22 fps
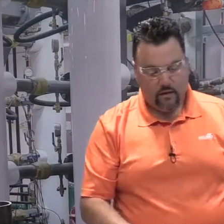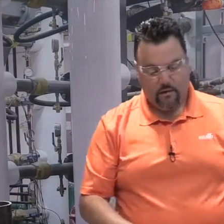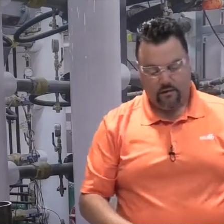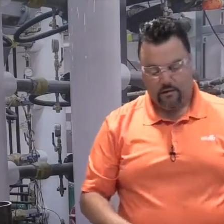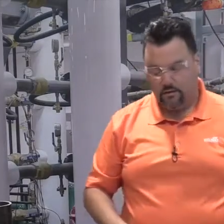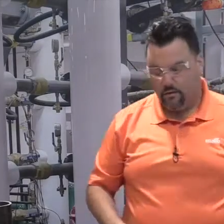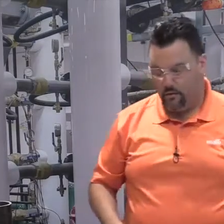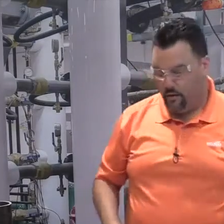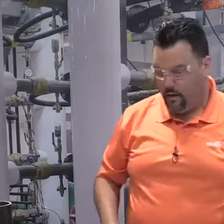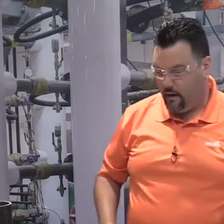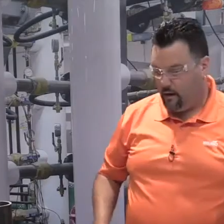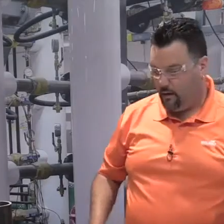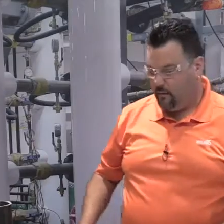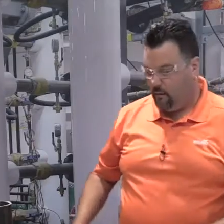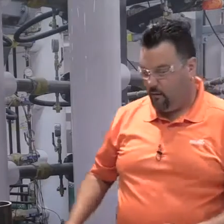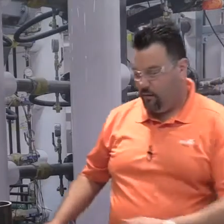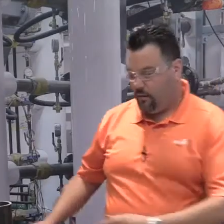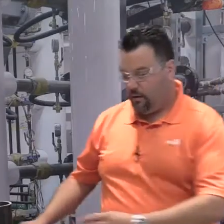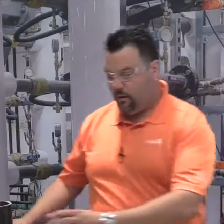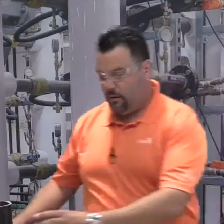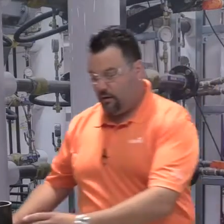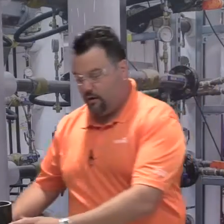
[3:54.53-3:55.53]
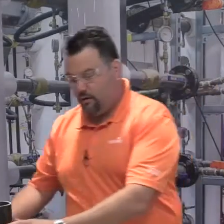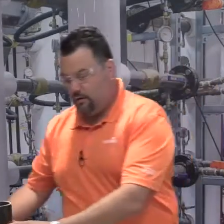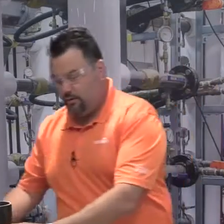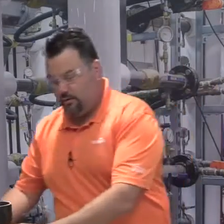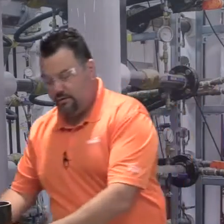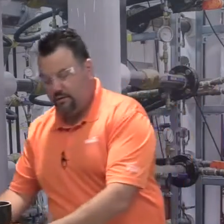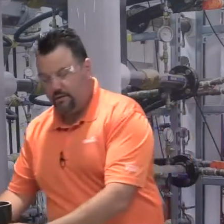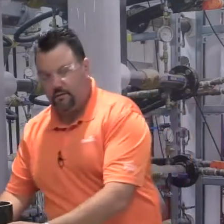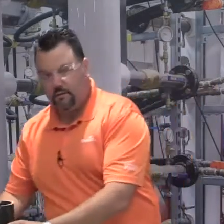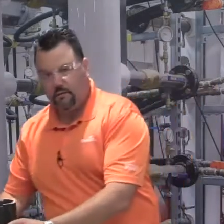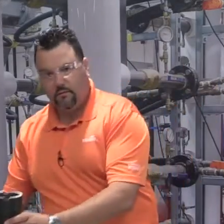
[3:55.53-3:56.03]
So again, we're going to
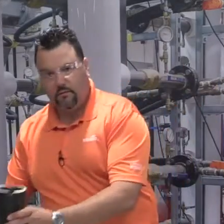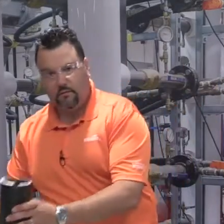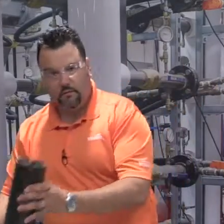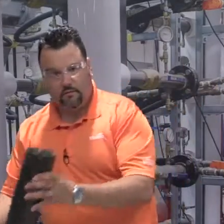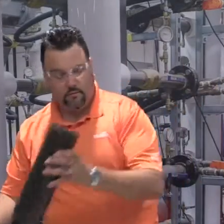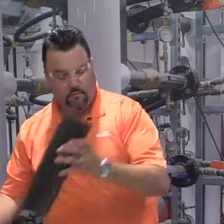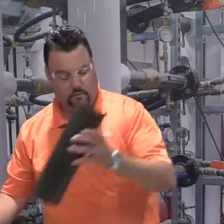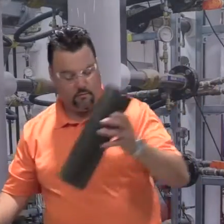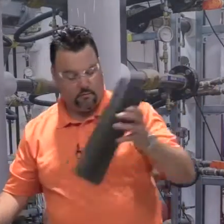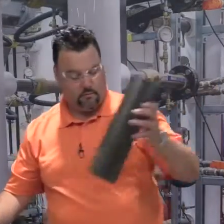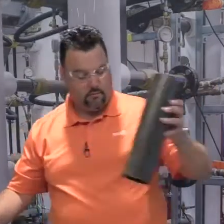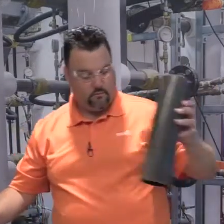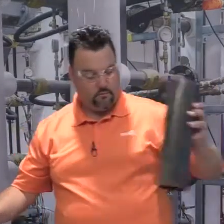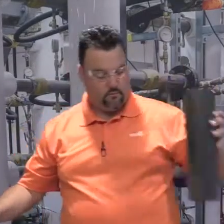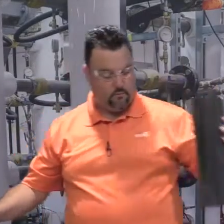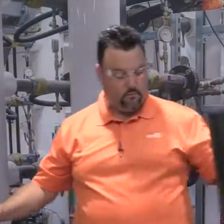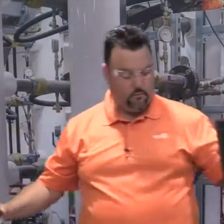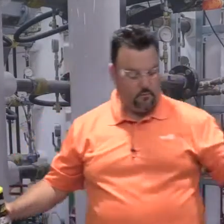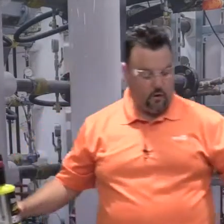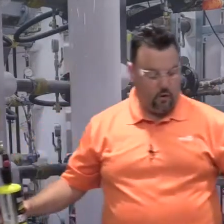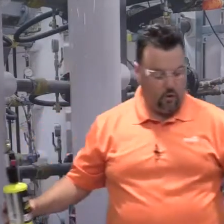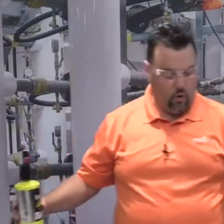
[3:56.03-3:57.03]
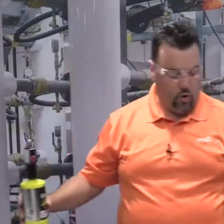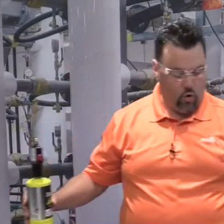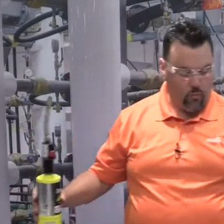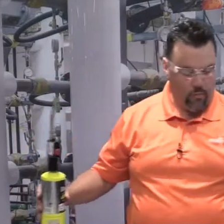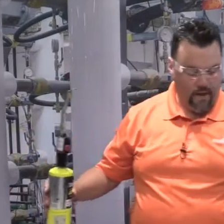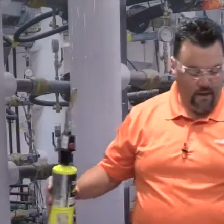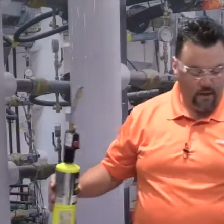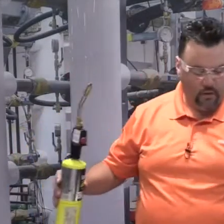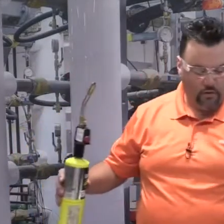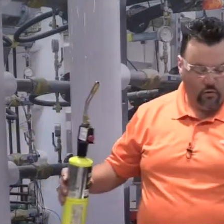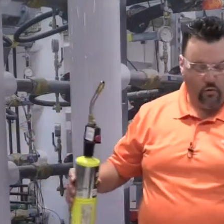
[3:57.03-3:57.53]
use our
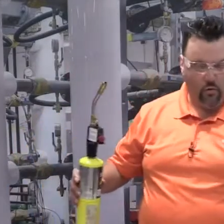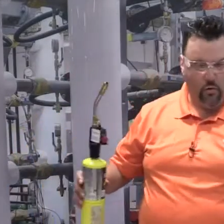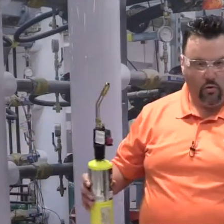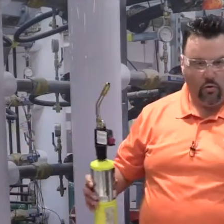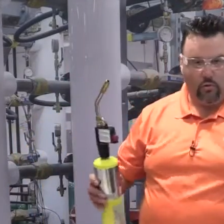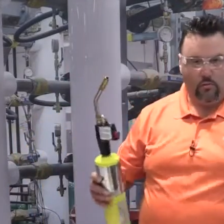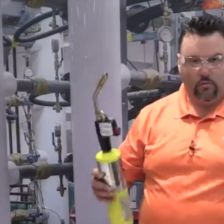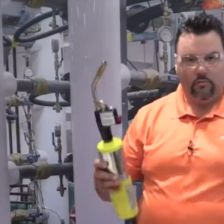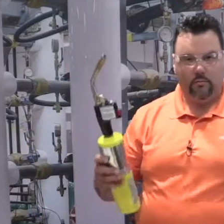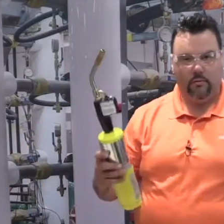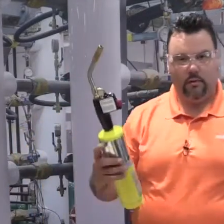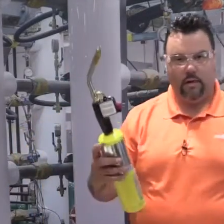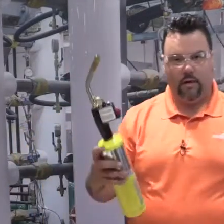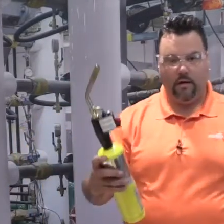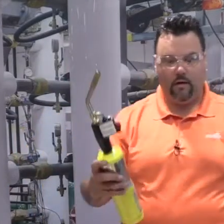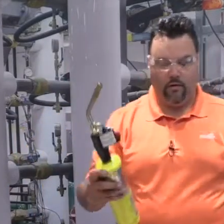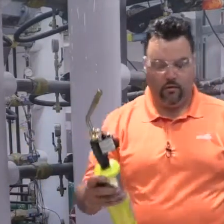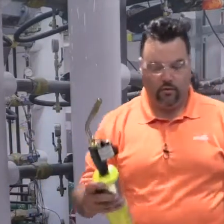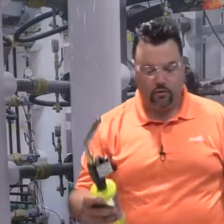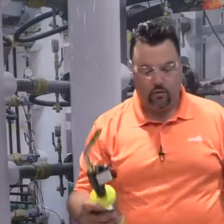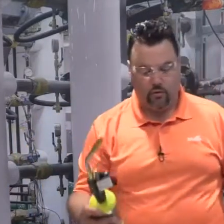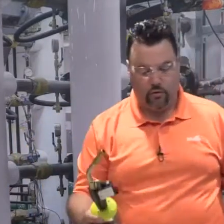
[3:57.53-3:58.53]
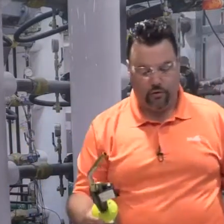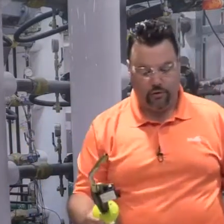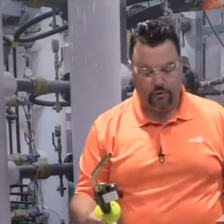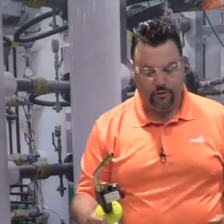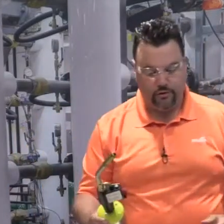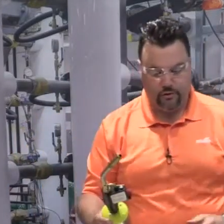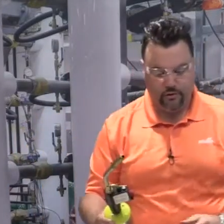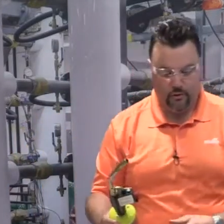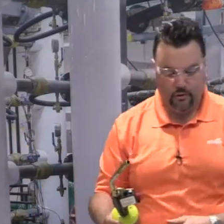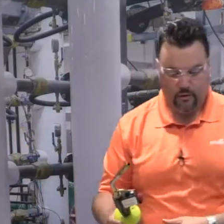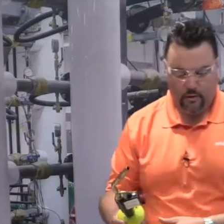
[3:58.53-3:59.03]
homemade tool and our
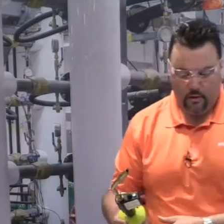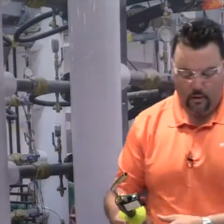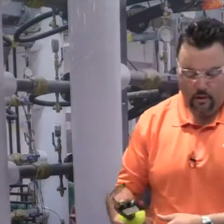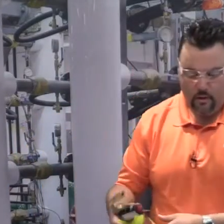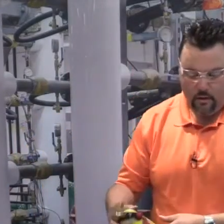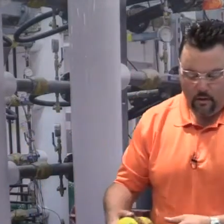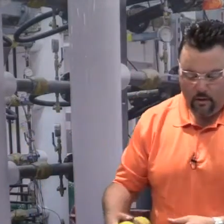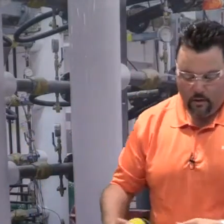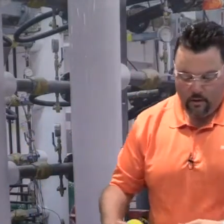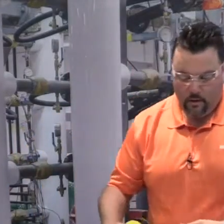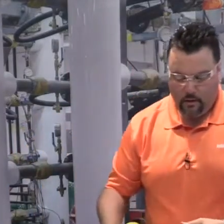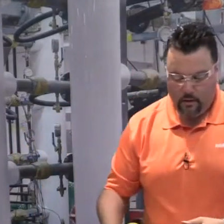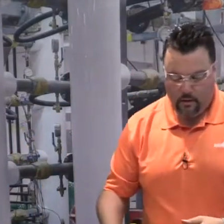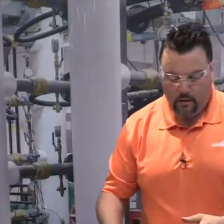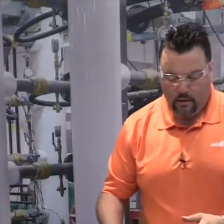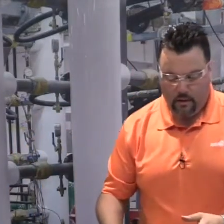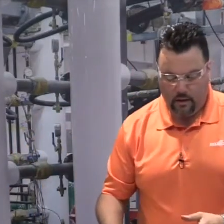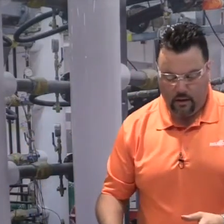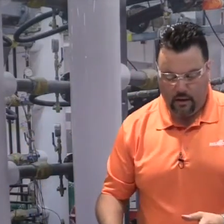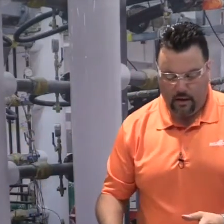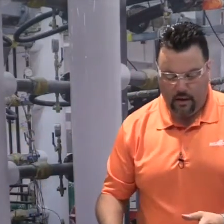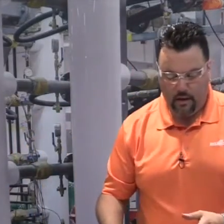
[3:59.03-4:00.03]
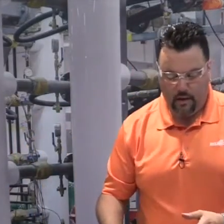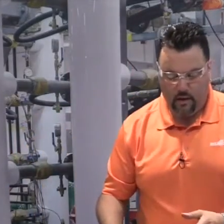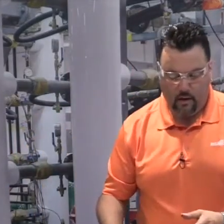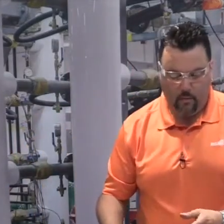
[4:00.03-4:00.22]
torch. You're going to heat